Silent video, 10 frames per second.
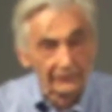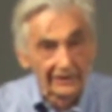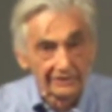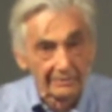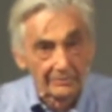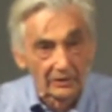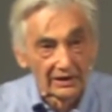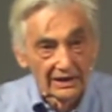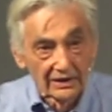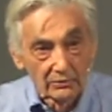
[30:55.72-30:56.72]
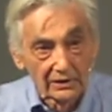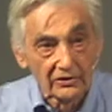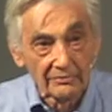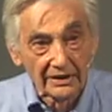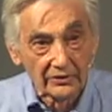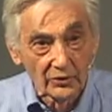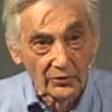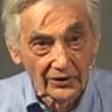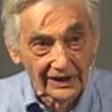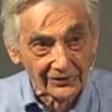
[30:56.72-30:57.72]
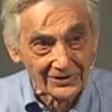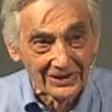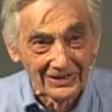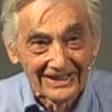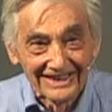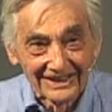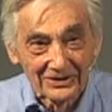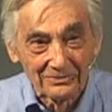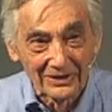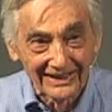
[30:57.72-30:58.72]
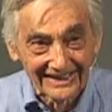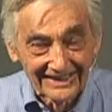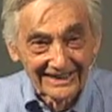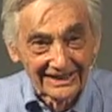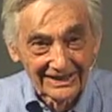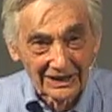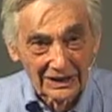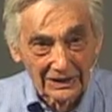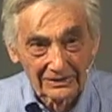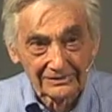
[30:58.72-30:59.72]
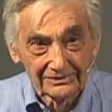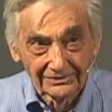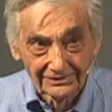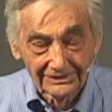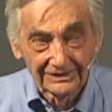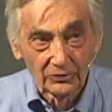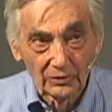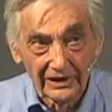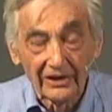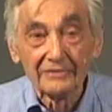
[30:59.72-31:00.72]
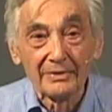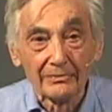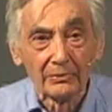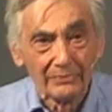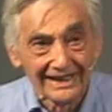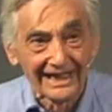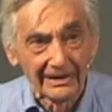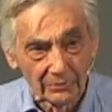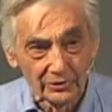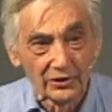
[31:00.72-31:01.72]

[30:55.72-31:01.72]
for young people? Well, it could mean two things. It could mean, uh, will young people be able